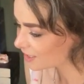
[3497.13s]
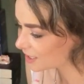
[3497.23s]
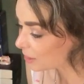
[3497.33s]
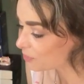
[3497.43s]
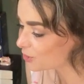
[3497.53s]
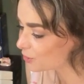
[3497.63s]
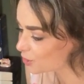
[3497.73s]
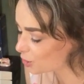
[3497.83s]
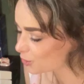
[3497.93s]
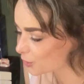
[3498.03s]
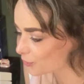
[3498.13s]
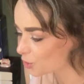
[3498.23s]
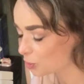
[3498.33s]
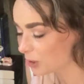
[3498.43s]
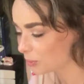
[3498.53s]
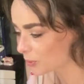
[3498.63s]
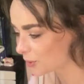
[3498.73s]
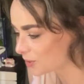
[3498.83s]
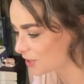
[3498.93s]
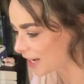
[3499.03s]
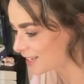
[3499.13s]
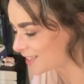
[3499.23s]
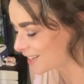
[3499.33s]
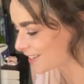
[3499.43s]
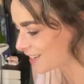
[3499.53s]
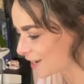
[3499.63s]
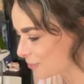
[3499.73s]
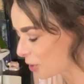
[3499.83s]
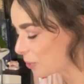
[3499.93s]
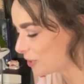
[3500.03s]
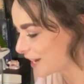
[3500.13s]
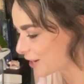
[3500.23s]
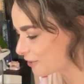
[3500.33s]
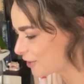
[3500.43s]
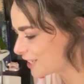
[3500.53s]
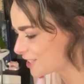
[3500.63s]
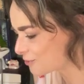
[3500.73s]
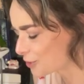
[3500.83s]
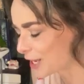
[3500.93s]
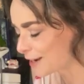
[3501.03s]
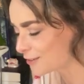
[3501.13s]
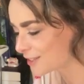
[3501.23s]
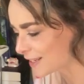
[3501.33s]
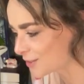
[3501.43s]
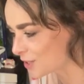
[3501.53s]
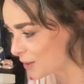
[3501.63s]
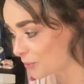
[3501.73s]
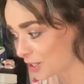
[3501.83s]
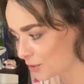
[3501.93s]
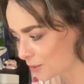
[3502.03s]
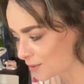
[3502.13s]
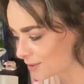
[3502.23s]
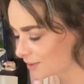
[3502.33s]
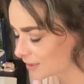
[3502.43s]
step into the shoes of two people that probably have very different lives than we do,